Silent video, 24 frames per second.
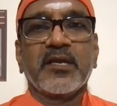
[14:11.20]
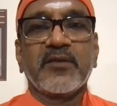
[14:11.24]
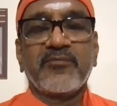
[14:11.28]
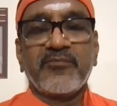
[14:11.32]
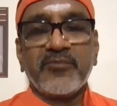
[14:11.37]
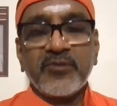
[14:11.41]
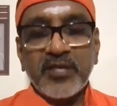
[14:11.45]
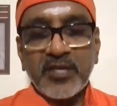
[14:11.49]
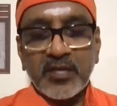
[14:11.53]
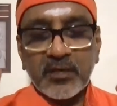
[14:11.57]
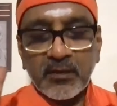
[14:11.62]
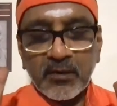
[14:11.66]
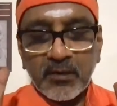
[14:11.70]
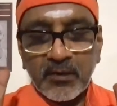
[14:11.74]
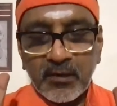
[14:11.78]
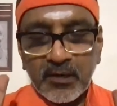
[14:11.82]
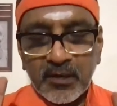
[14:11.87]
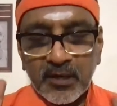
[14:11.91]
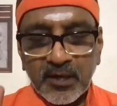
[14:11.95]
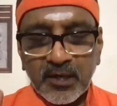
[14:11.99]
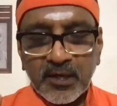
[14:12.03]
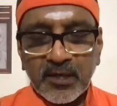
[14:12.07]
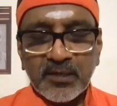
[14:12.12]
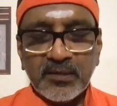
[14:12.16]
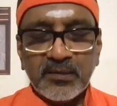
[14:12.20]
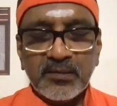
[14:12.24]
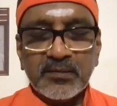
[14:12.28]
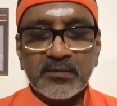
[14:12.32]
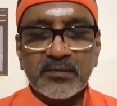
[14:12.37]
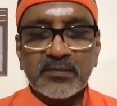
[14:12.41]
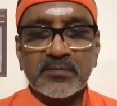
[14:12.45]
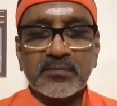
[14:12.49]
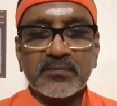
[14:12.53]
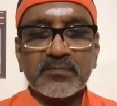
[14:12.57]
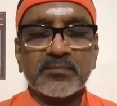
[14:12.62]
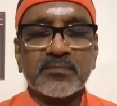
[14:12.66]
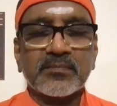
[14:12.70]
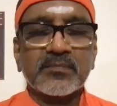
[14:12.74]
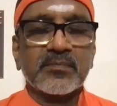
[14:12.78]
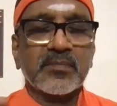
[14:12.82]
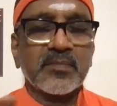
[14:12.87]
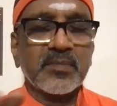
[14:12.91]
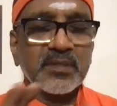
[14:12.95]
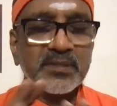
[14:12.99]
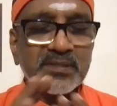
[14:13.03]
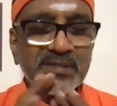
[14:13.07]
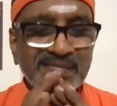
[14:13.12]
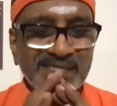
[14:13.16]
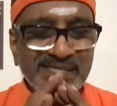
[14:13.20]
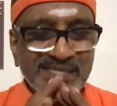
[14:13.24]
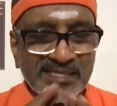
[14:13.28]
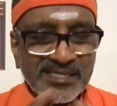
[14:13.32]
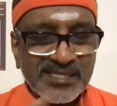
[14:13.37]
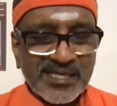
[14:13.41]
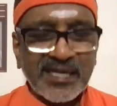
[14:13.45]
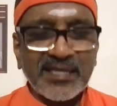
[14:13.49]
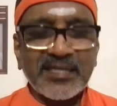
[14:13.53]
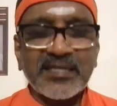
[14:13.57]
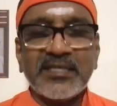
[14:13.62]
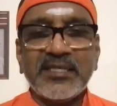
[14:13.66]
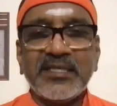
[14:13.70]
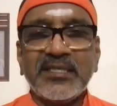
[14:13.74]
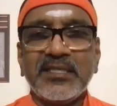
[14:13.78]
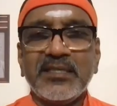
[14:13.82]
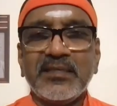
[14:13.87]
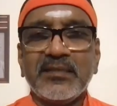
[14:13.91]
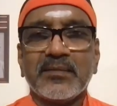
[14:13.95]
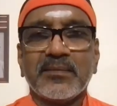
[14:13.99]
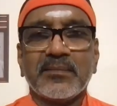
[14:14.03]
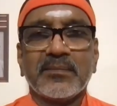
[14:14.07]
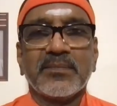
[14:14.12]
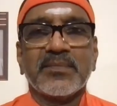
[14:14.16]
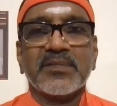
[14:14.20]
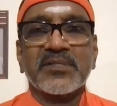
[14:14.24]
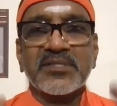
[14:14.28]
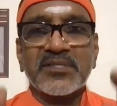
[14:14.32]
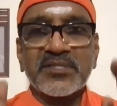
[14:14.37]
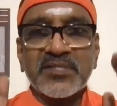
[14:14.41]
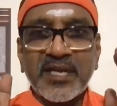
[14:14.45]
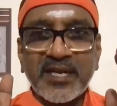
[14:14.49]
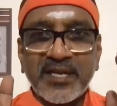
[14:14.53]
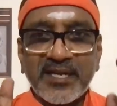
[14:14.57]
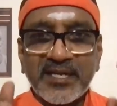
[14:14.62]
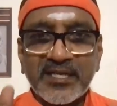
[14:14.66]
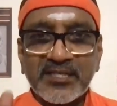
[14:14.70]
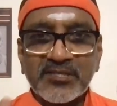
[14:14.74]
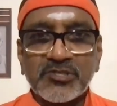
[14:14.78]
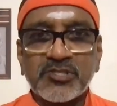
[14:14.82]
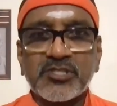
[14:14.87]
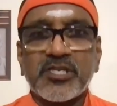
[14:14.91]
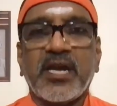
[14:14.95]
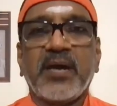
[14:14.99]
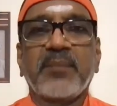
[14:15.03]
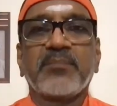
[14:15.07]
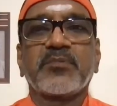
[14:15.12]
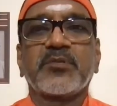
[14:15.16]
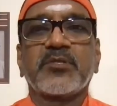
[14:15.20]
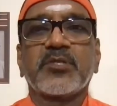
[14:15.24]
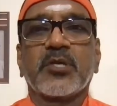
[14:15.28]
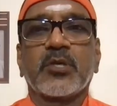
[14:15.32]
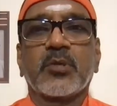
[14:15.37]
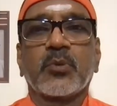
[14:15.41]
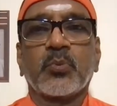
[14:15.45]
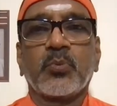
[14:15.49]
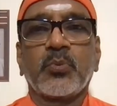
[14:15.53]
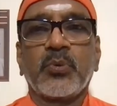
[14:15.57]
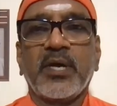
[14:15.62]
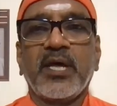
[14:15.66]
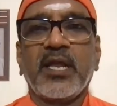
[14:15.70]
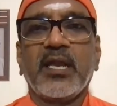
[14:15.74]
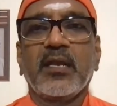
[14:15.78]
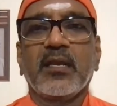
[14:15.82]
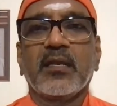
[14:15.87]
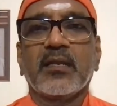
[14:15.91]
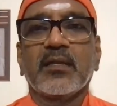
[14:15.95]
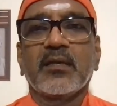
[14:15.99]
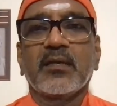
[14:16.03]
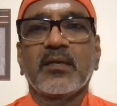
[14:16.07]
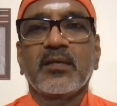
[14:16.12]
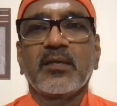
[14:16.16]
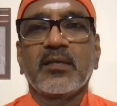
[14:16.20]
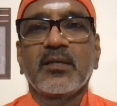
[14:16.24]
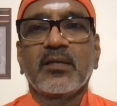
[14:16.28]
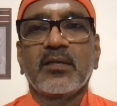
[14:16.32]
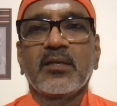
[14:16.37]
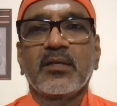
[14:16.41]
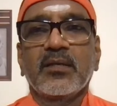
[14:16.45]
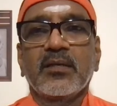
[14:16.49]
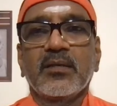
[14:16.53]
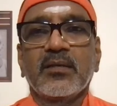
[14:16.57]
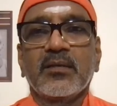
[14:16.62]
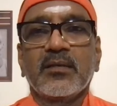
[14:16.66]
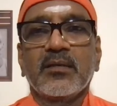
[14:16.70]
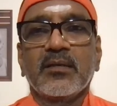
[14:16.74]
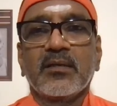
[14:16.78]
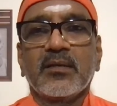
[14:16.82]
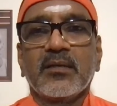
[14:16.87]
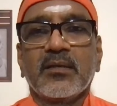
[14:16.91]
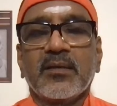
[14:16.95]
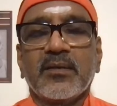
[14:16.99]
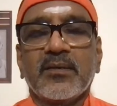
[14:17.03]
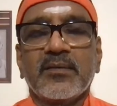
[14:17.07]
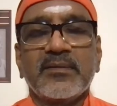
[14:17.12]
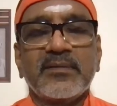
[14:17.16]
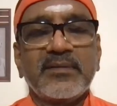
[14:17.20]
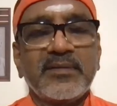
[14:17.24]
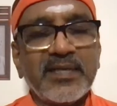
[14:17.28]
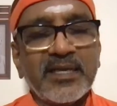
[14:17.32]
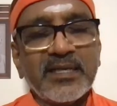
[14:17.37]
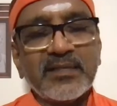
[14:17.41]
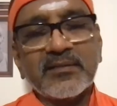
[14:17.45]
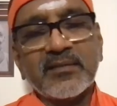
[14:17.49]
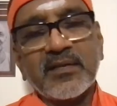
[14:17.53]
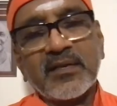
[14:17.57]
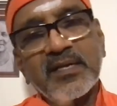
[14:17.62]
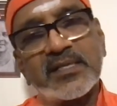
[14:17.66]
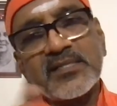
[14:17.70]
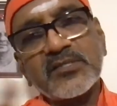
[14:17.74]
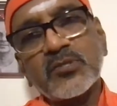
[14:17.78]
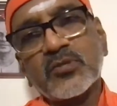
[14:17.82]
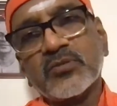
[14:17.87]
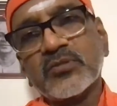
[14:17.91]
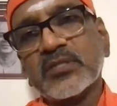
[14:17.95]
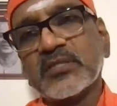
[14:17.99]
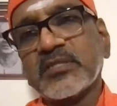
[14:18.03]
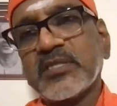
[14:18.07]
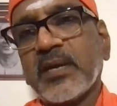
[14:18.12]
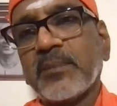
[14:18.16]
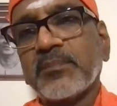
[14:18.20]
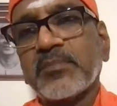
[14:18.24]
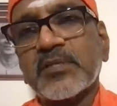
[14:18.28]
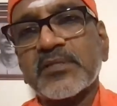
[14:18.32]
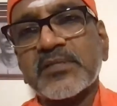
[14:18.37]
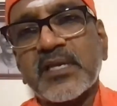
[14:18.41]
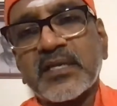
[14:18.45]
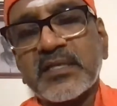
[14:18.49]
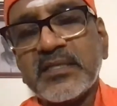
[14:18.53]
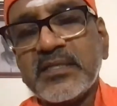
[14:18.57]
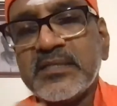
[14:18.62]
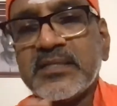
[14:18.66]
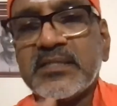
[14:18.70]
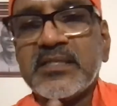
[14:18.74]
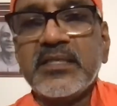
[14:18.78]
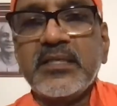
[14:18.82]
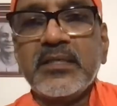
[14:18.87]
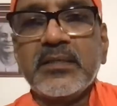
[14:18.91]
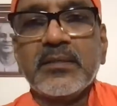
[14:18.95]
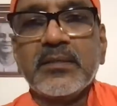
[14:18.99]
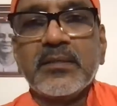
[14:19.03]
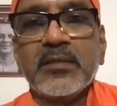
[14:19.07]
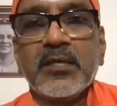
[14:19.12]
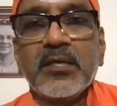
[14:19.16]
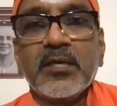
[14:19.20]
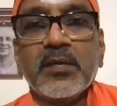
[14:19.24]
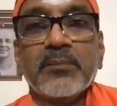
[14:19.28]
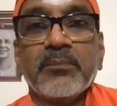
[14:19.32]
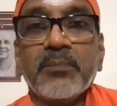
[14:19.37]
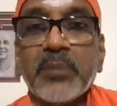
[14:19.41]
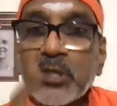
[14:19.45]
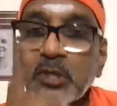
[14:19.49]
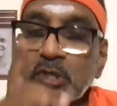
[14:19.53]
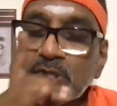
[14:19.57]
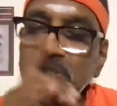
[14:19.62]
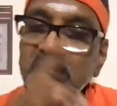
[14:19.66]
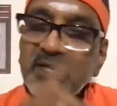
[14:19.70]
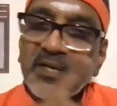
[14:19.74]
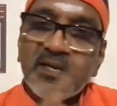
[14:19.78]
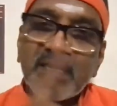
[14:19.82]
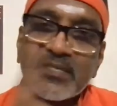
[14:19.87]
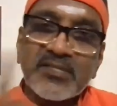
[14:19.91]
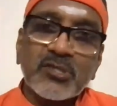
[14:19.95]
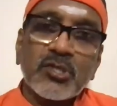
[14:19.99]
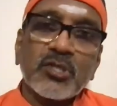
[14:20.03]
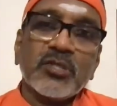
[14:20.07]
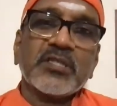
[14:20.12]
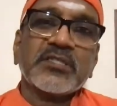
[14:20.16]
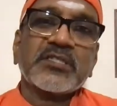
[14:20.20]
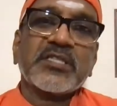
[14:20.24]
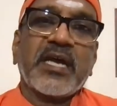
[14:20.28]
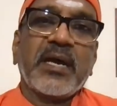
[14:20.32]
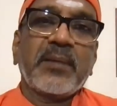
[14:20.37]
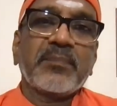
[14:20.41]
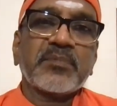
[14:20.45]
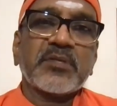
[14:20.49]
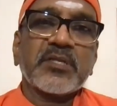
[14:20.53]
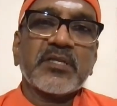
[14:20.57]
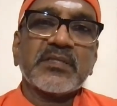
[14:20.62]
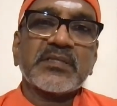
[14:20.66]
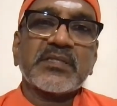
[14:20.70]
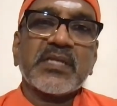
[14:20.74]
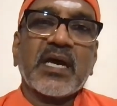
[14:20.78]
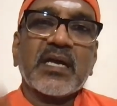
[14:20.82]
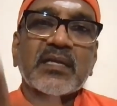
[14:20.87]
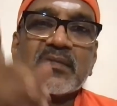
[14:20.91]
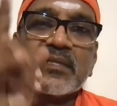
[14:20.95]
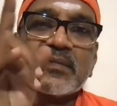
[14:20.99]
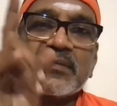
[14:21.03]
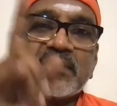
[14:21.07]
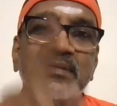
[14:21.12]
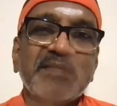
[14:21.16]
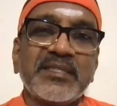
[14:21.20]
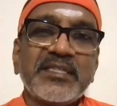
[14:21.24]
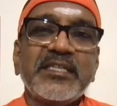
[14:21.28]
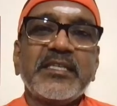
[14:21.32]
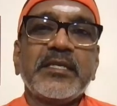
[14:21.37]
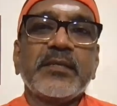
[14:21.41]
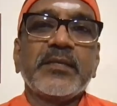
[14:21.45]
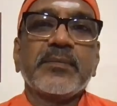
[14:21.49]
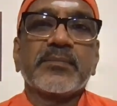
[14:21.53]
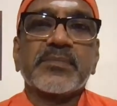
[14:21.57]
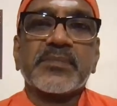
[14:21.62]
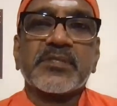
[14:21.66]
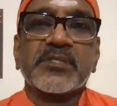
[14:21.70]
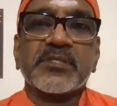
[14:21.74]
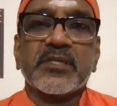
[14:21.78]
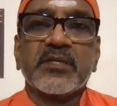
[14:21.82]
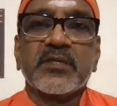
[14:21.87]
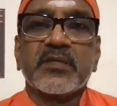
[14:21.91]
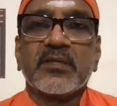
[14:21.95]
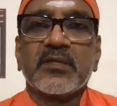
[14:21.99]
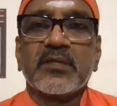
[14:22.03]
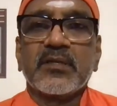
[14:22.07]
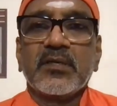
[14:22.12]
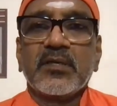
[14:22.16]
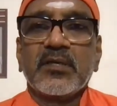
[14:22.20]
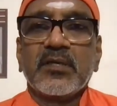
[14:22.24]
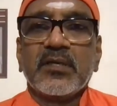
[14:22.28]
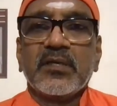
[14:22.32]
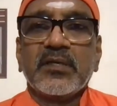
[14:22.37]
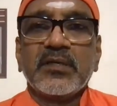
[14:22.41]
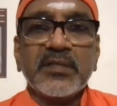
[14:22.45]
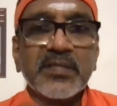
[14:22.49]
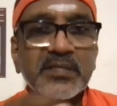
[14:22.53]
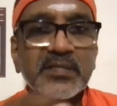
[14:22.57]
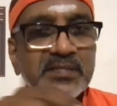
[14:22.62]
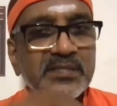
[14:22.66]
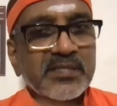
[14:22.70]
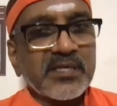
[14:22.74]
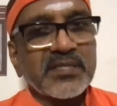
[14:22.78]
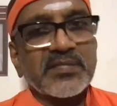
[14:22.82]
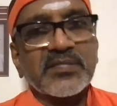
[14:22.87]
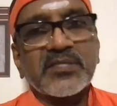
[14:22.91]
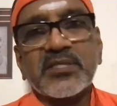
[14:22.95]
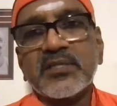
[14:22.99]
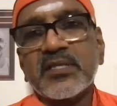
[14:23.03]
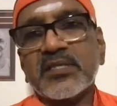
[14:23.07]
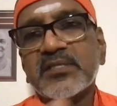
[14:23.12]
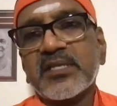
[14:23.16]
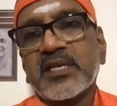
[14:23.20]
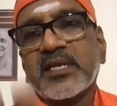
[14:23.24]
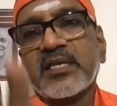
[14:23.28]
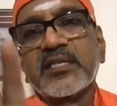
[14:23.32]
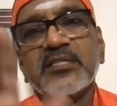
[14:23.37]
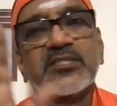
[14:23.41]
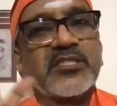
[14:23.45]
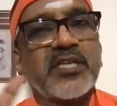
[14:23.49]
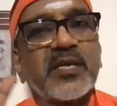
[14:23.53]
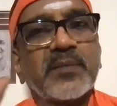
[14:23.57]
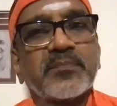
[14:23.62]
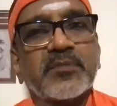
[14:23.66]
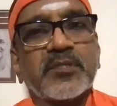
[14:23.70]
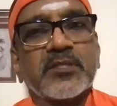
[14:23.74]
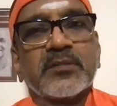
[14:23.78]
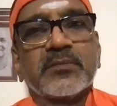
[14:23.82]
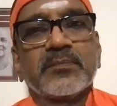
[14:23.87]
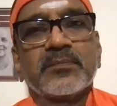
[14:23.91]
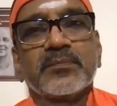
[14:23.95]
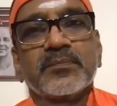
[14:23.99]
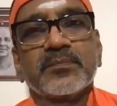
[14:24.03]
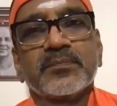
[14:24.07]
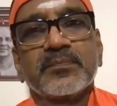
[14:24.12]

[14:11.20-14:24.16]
If we learn, study second chapter well, then the rest of the chapters are easy, because the rest of the chapters are the themes discussed in the second chapter.